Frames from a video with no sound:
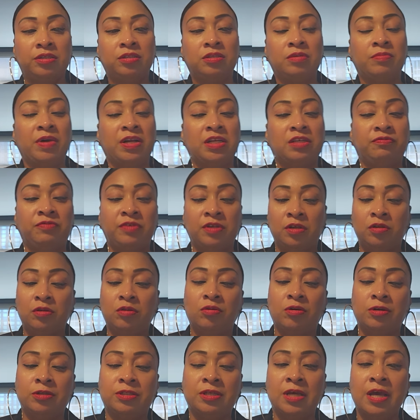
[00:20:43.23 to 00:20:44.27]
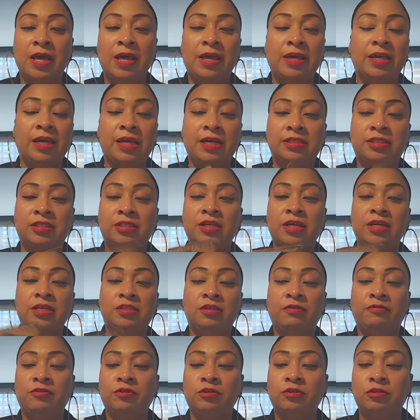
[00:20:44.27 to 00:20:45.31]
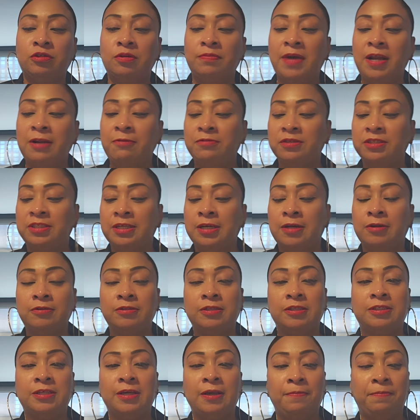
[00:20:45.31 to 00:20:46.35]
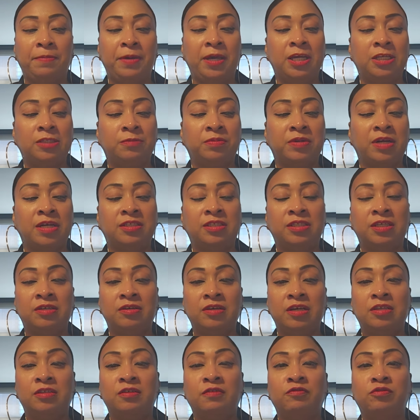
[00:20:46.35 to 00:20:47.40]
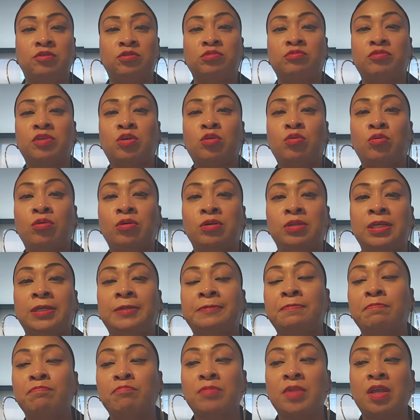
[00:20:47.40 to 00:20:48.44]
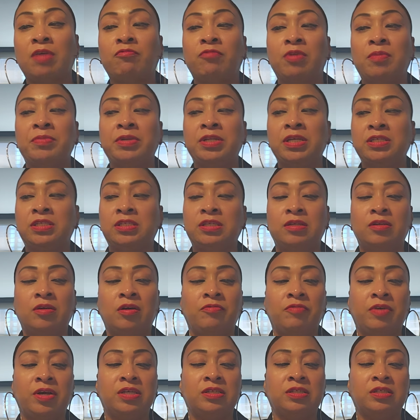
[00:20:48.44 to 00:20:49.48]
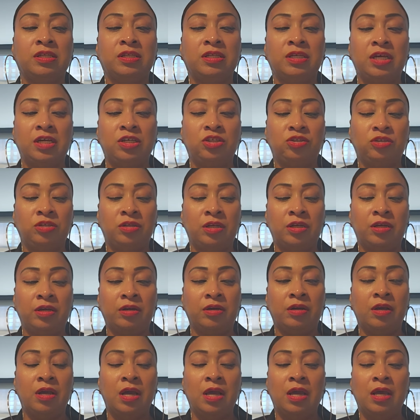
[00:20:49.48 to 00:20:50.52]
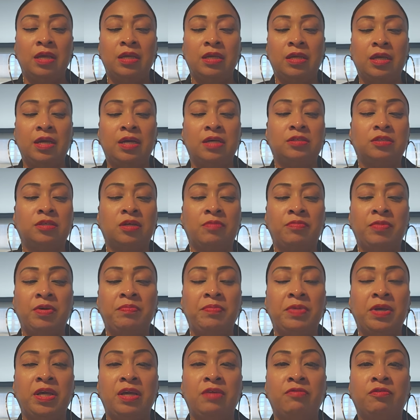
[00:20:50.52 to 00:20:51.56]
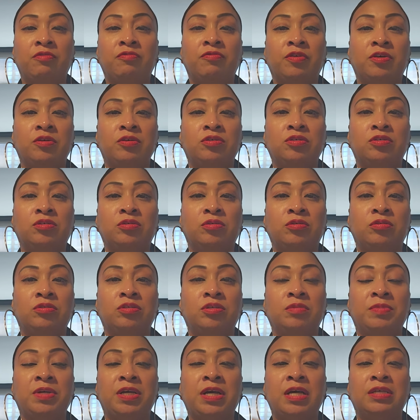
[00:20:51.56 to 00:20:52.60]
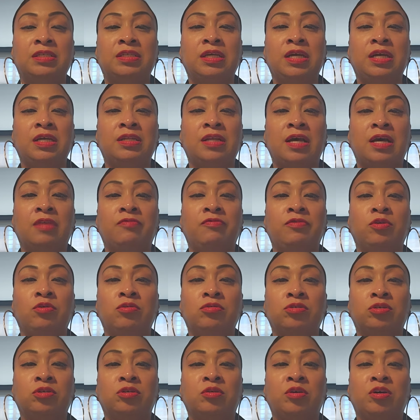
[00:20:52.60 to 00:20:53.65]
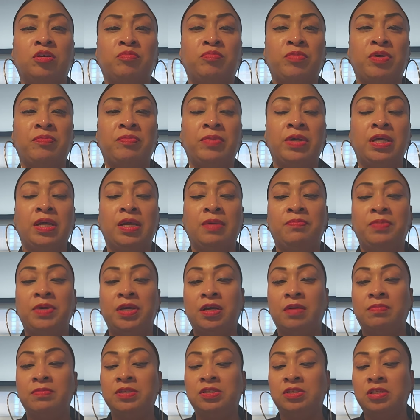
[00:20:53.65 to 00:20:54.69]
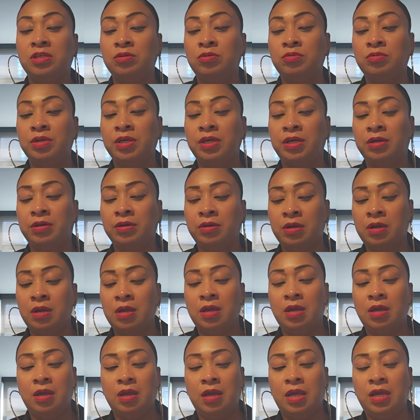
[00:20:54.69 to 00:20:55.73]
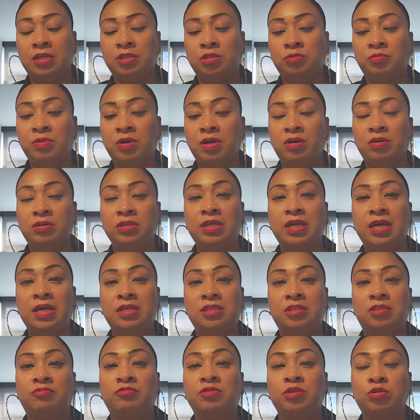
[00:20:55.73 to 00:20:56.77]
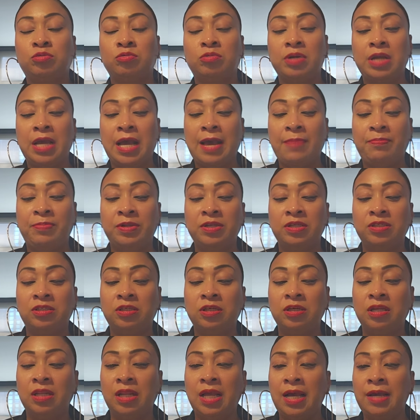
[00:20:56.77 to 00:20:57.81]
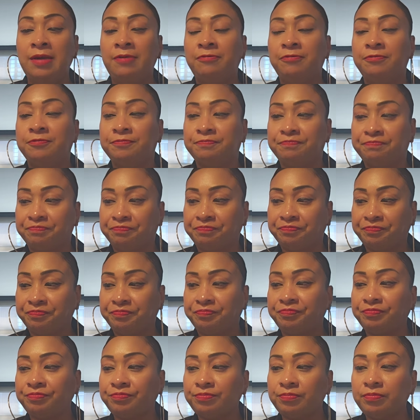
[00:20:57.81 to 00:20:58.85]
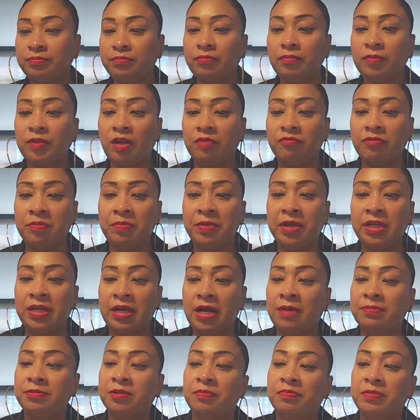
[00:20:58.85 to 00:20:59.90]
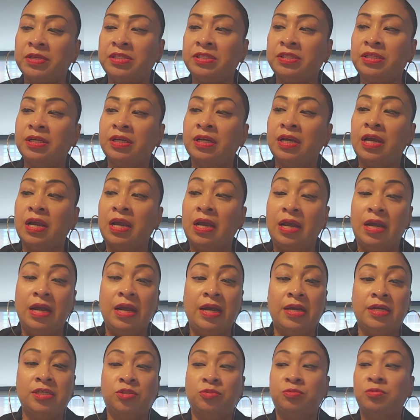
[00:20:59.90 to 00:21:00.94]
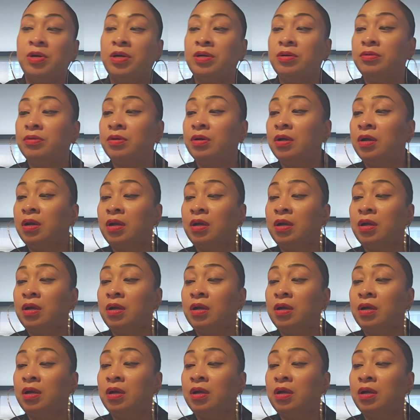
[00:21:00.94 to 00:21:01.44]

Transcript: Somebody's feeling lost. Yes, interview. Somebody wants to get on the same page, but I see an interview, recalling, reminiscent, of reconciliation here. Yes, commitment in reverse. So some of you guys are getting out of long-term commitment and becoming single here as well. Yes, restoring happiness in your life. Remaining optimistic as well.